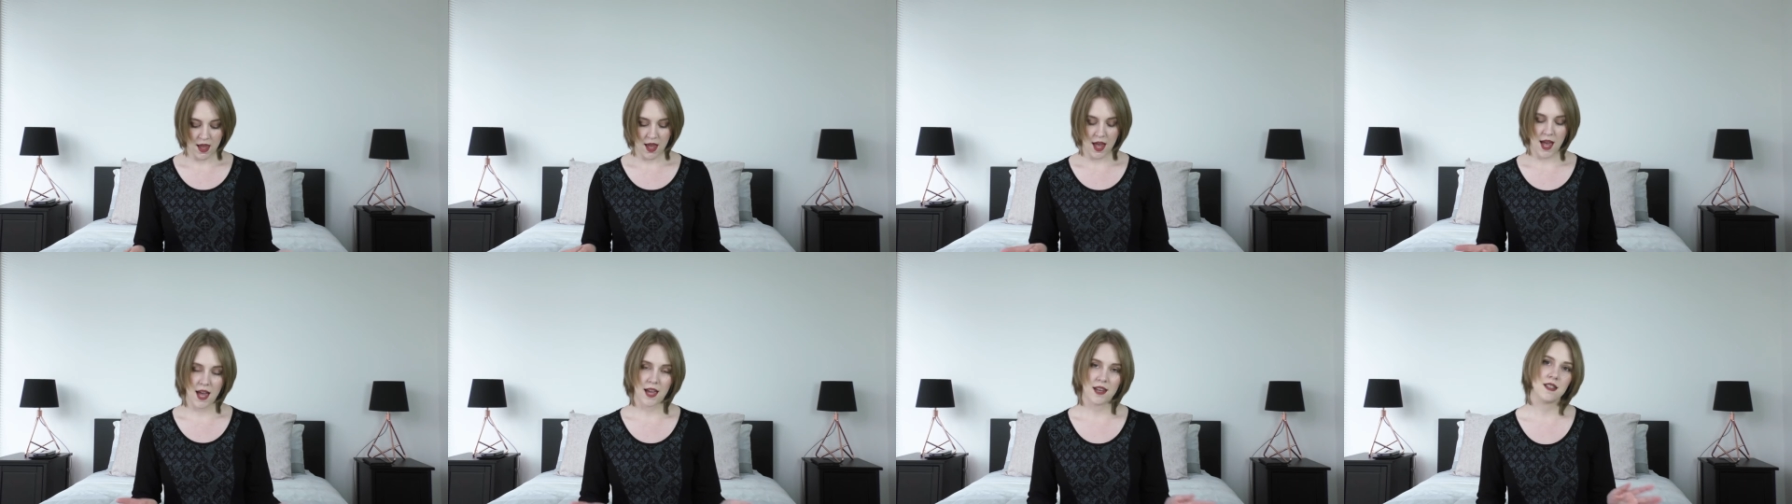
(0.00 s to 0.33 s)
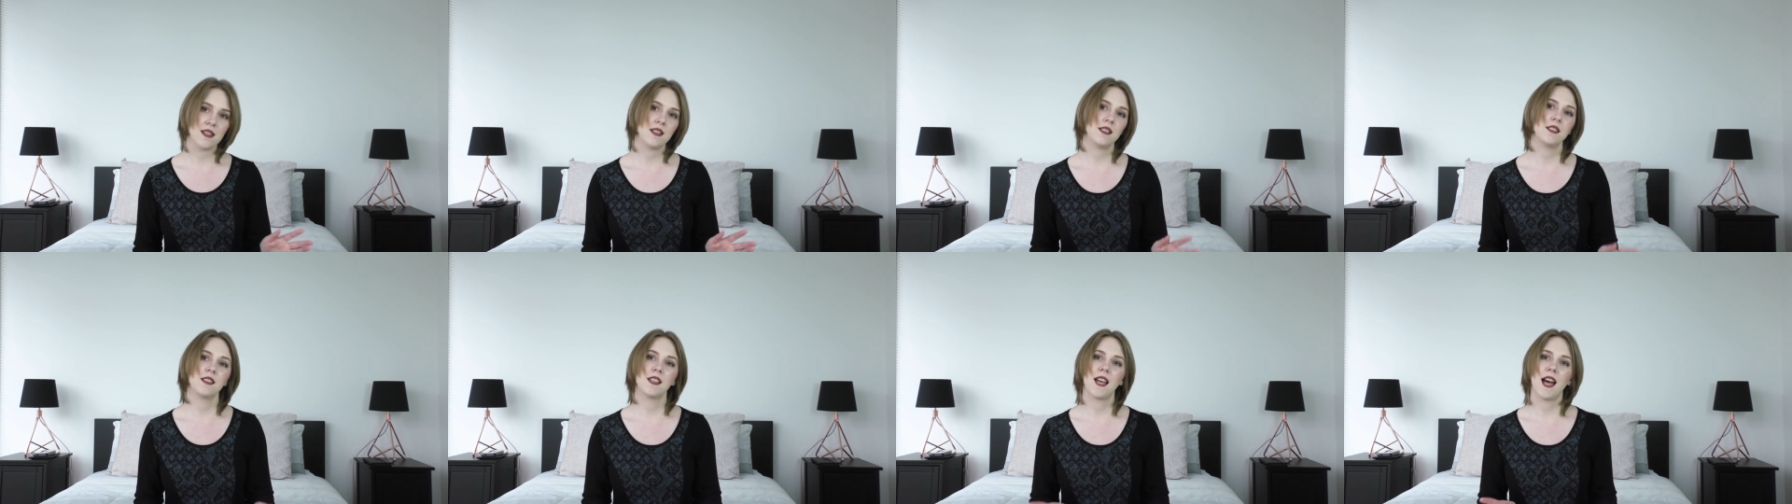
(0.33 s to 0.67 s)
and
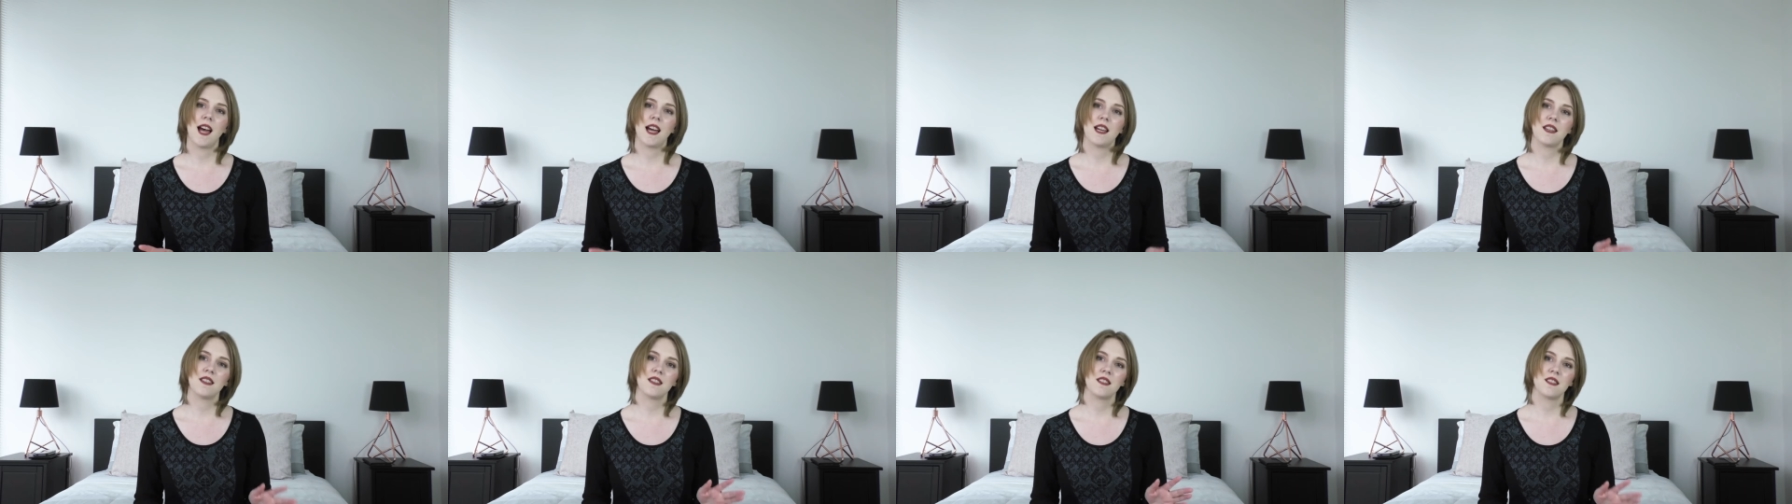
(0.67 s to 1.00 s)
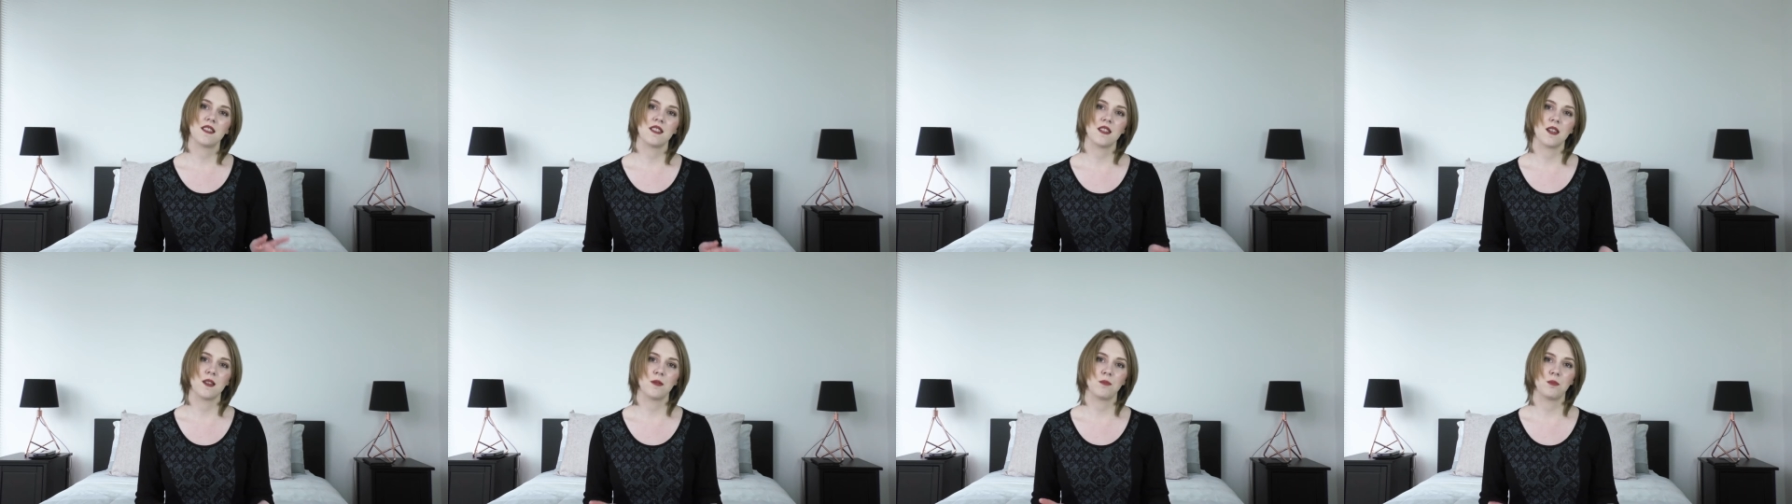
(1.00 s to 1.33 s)
it
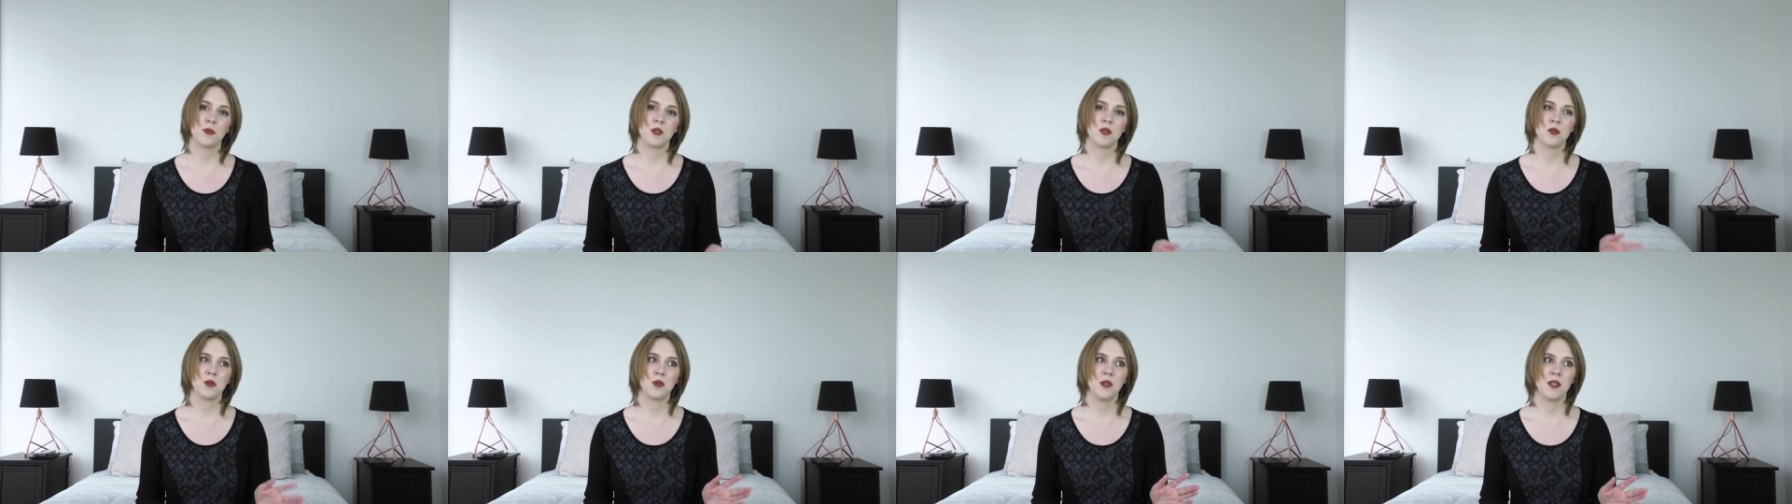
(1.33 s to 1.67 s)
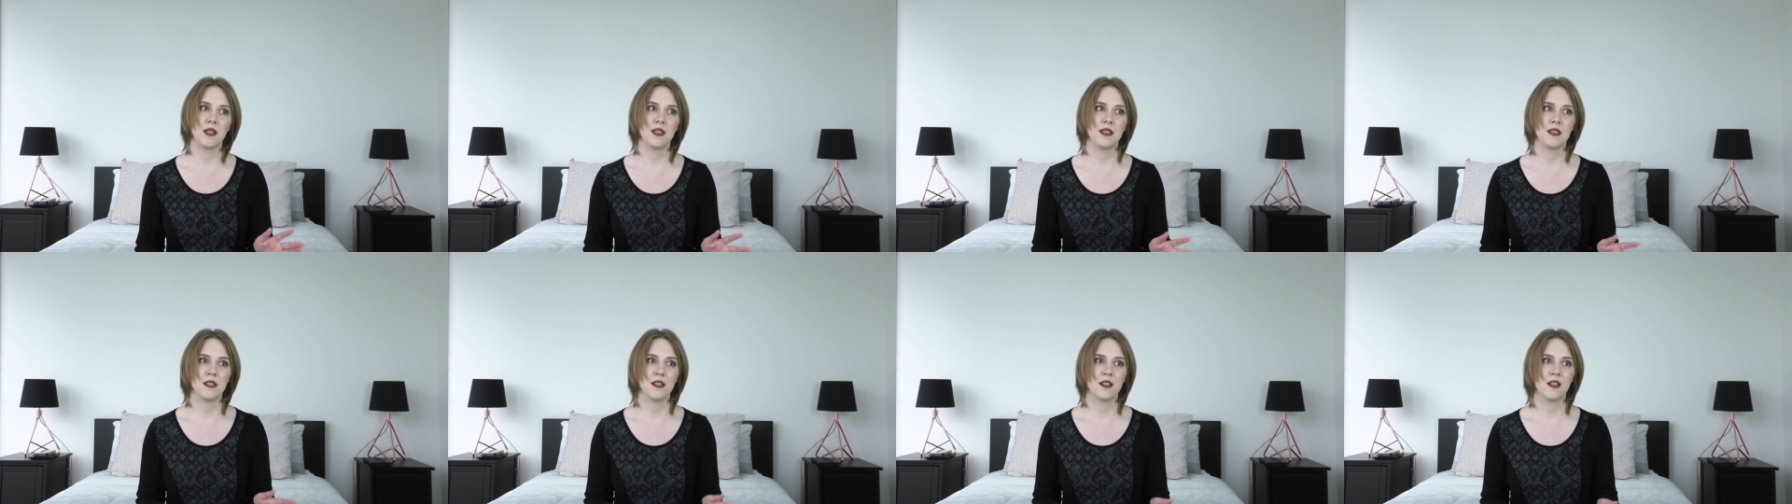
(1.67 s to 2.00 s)
lasts
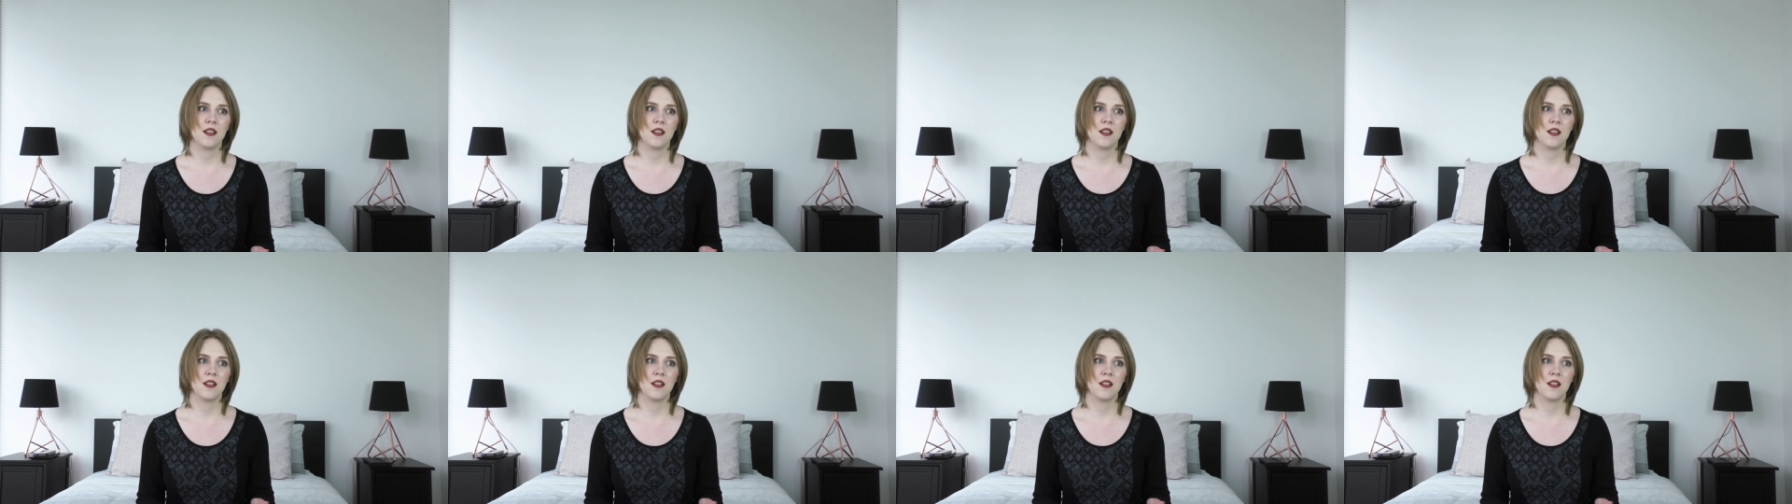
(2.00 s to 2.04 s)
between